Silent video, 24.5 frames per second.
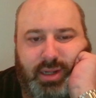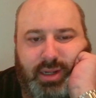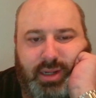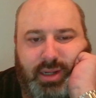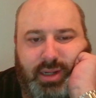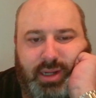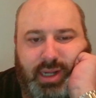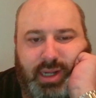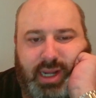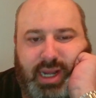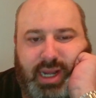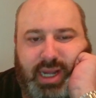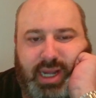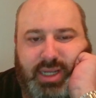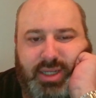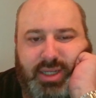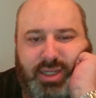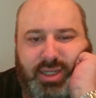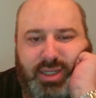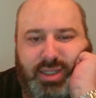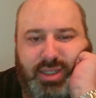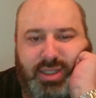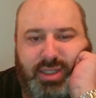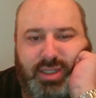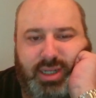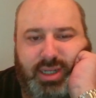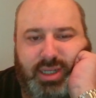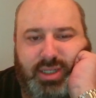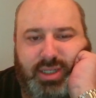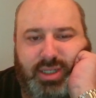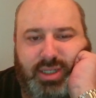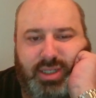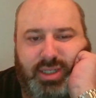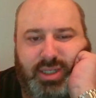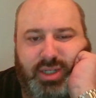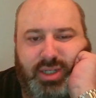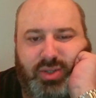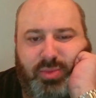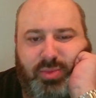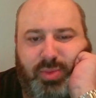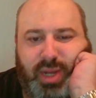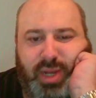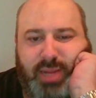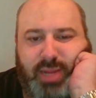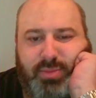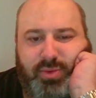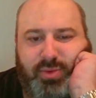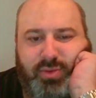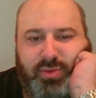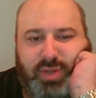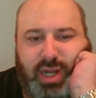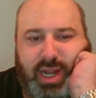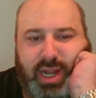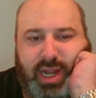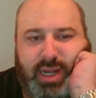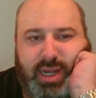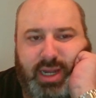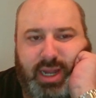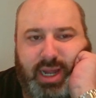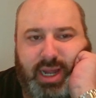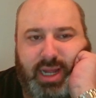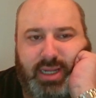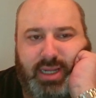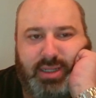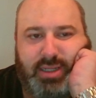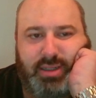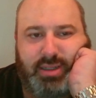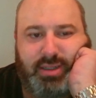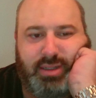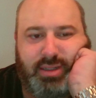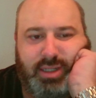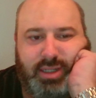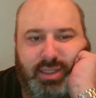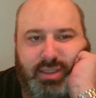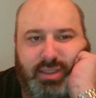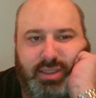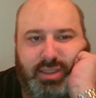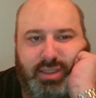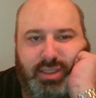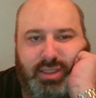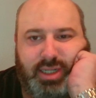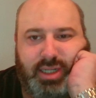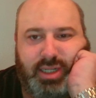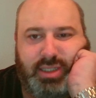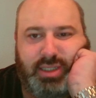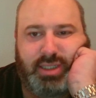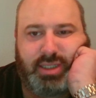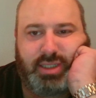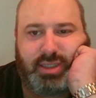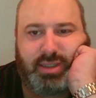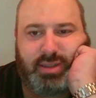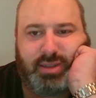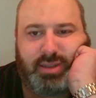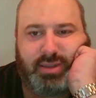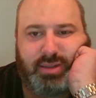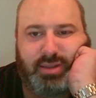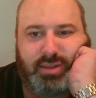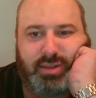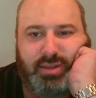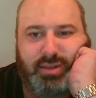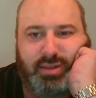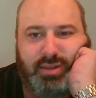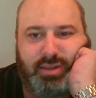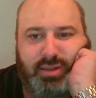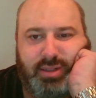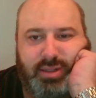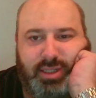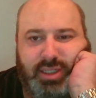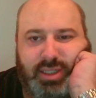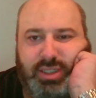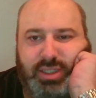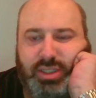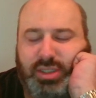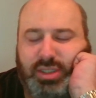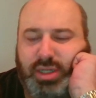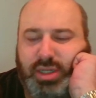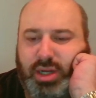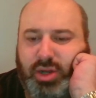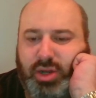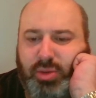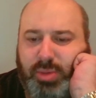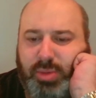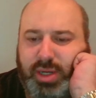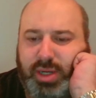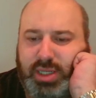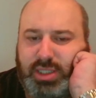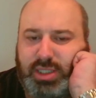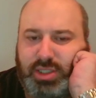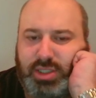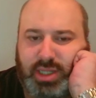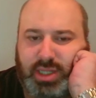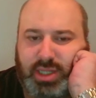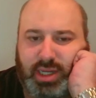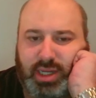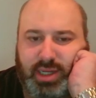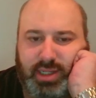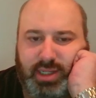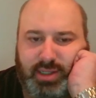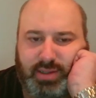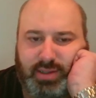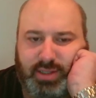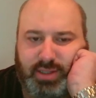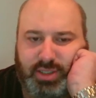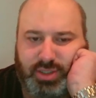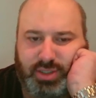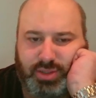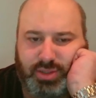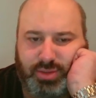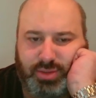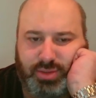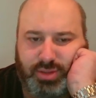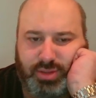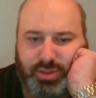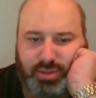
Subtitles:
Yeah, I just need to play moves like that. It's slow, but it's solid. It's good.